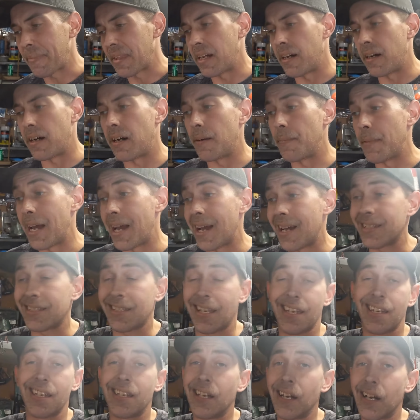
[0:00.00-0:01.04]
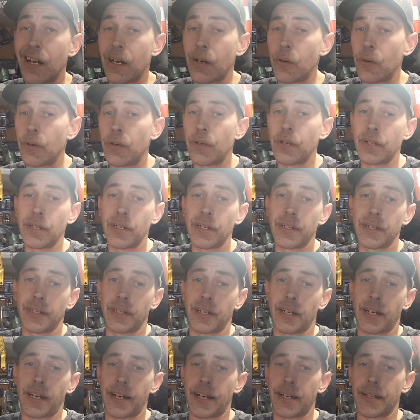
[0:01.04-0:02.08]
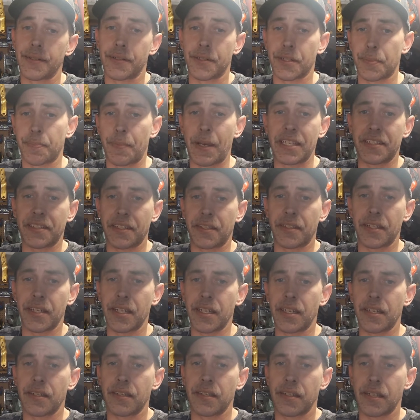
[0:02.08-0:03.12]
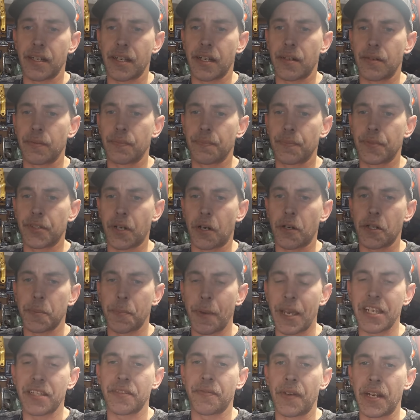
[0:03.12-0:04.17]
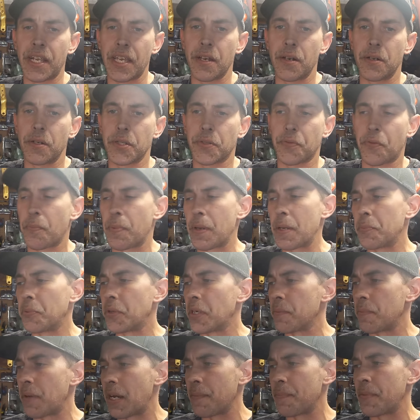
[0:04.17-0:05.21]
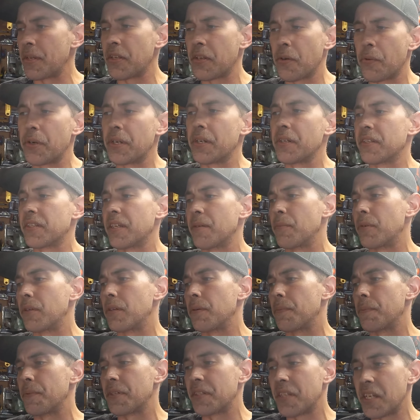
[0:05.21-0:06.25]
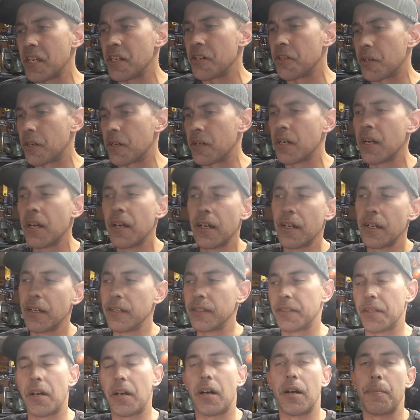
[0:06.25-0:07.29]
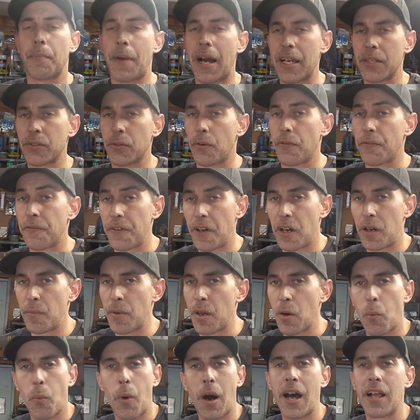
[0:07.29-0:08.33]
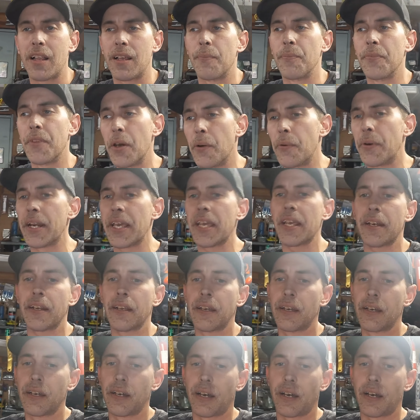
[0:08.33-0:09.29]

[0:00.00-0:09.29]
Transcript: Um, as I go, uh, just basically, you know, search-based videos for people that might be doing a similar procedure. So might as well film it while I'm doing it.